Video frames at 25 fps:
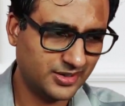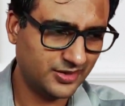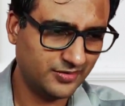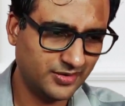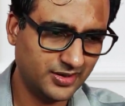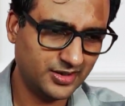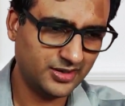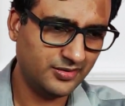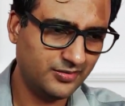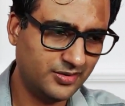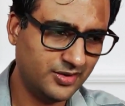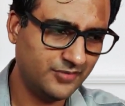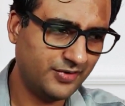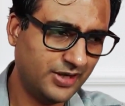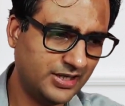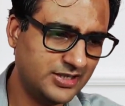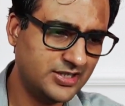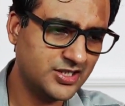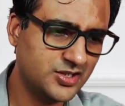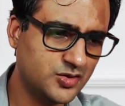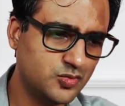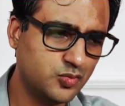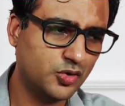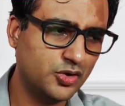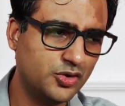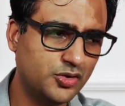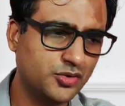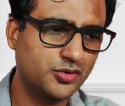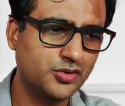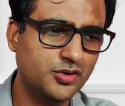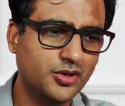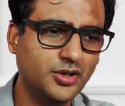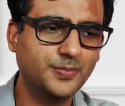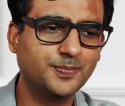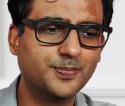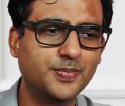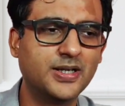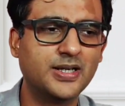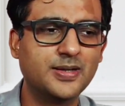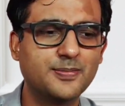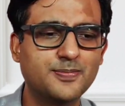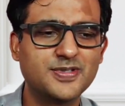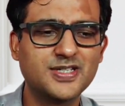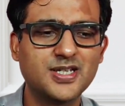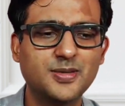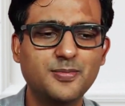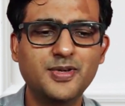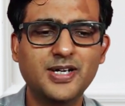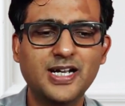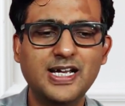if I just want to, you know, uh,
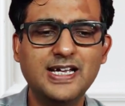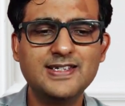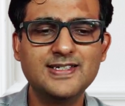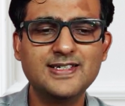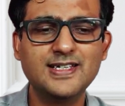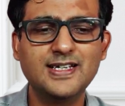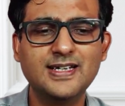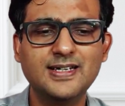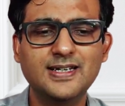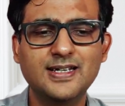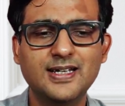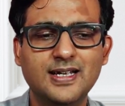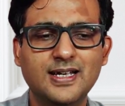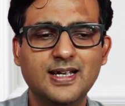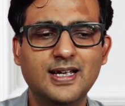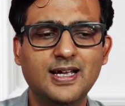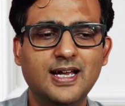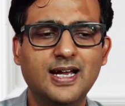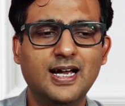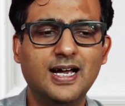summarize it,